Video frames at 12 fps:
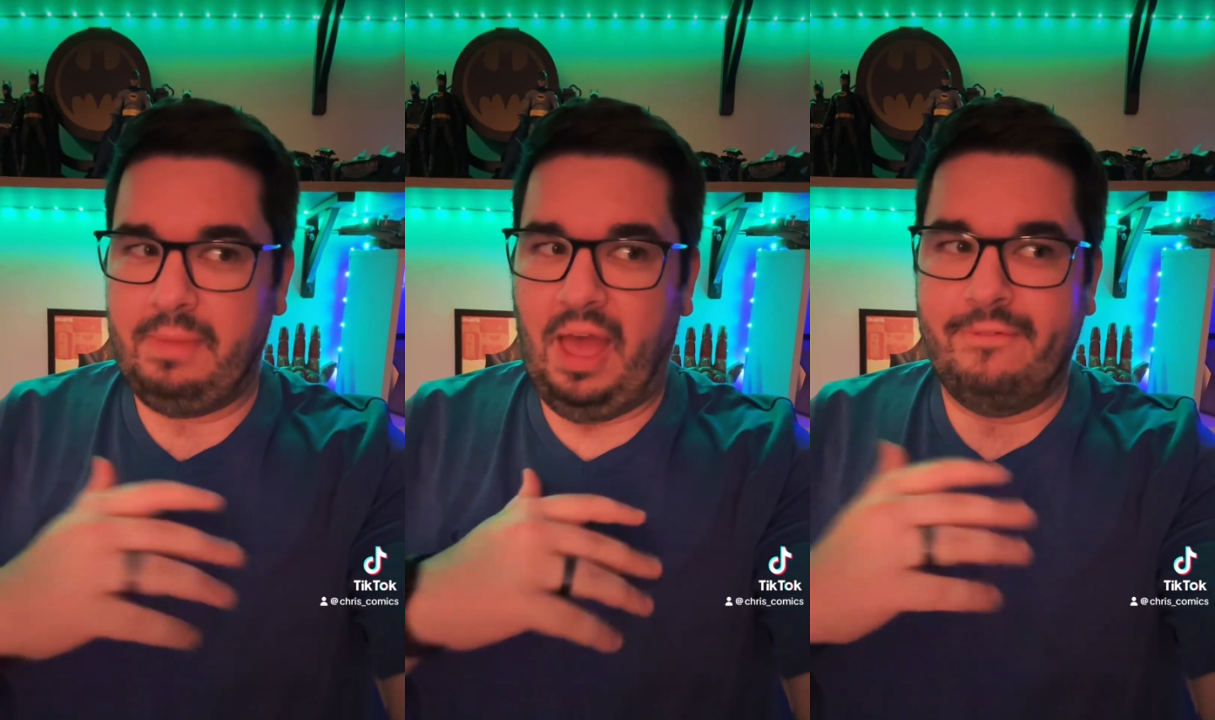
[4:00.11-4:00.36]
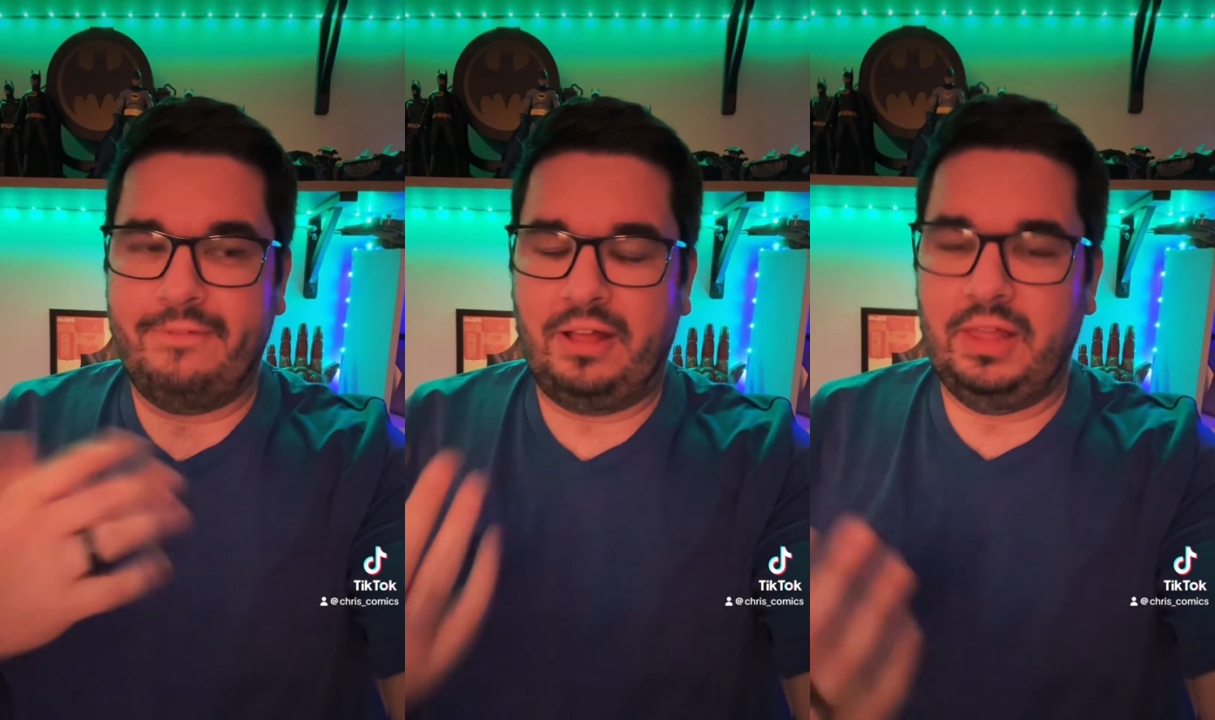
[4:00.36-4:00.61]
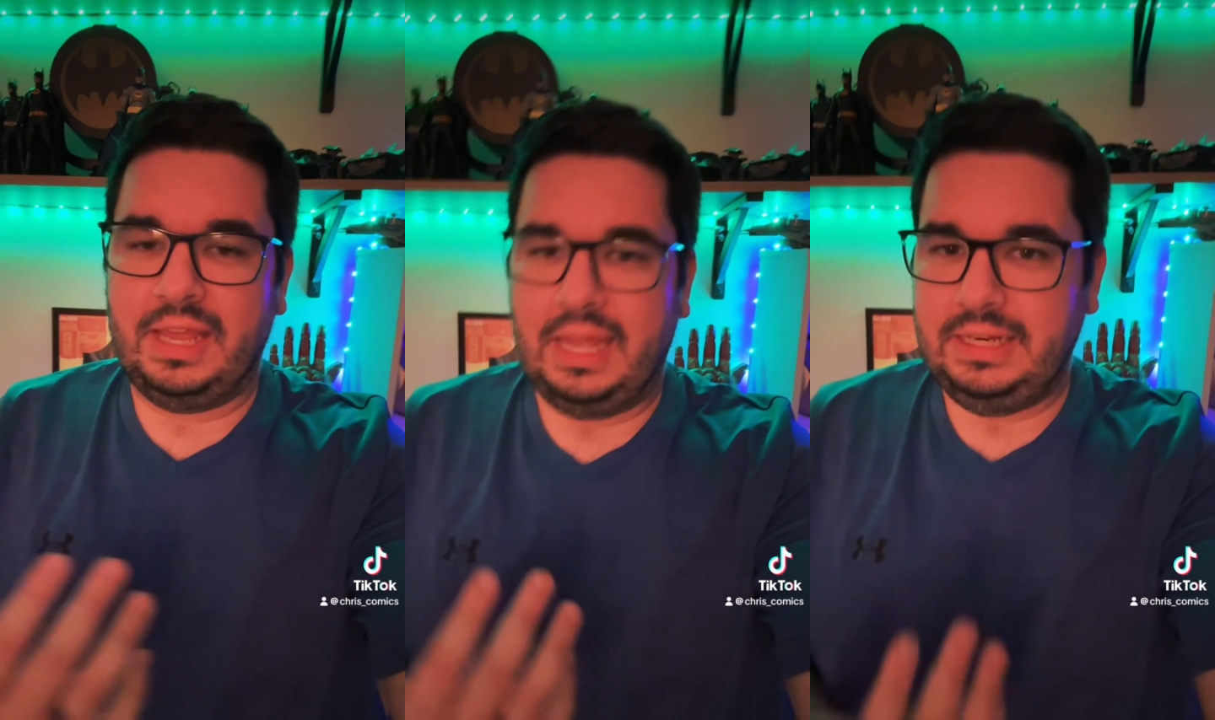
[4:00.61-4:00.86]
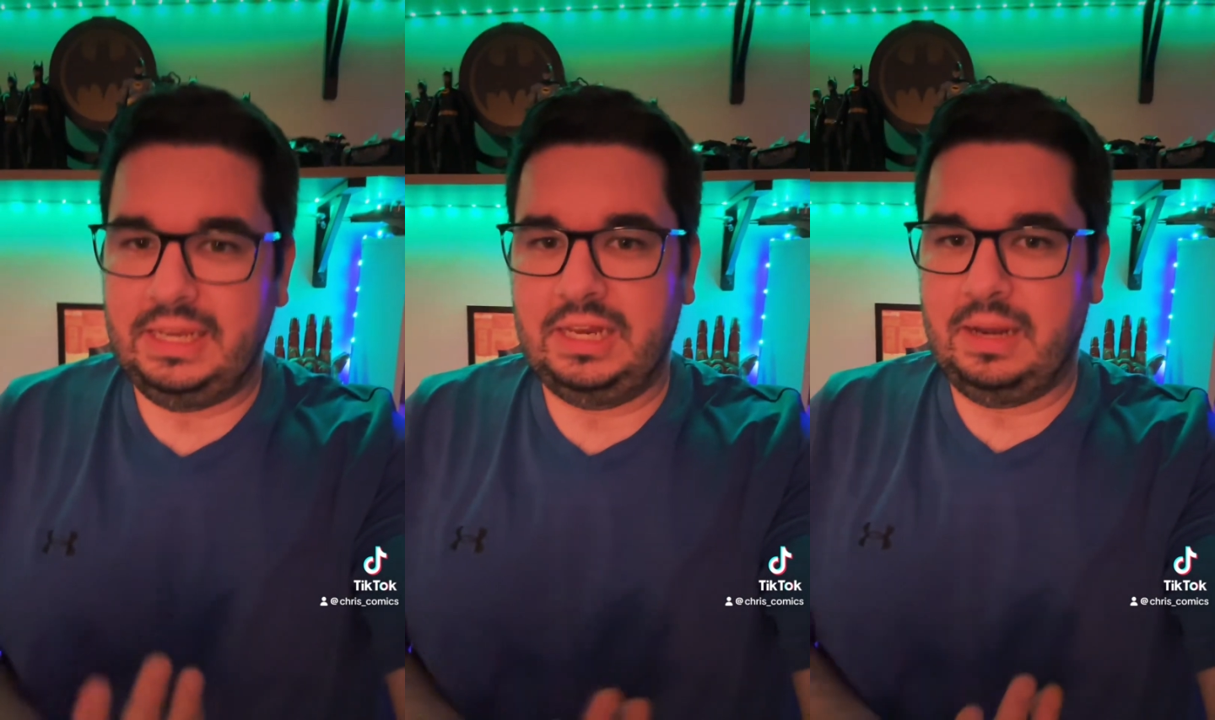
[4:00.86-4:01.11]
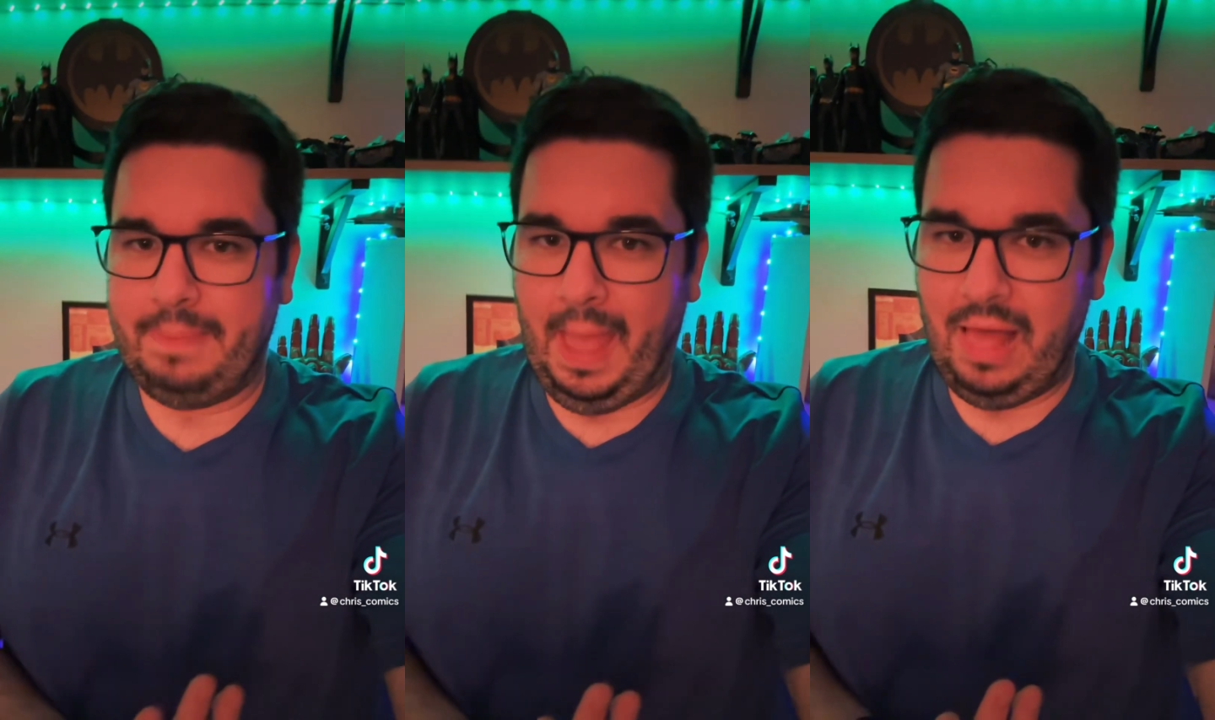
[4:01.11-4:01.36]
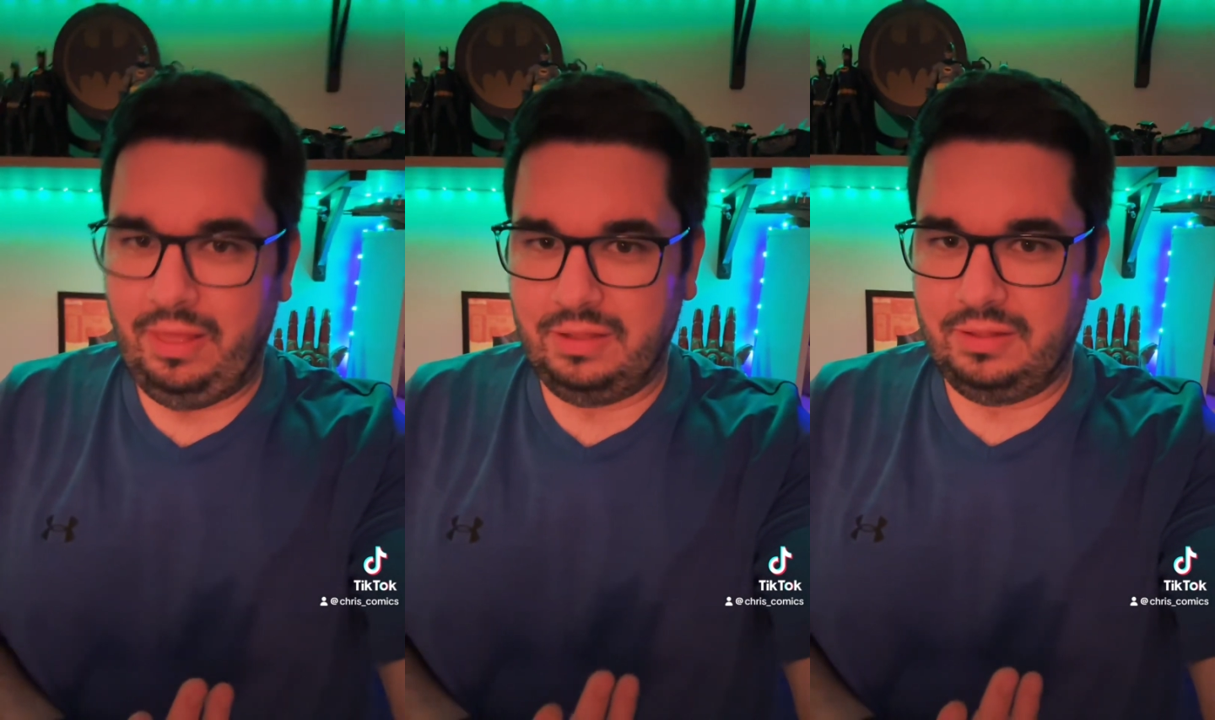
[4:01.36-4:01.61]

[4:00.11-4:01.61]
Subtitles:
I felt like I needed a palate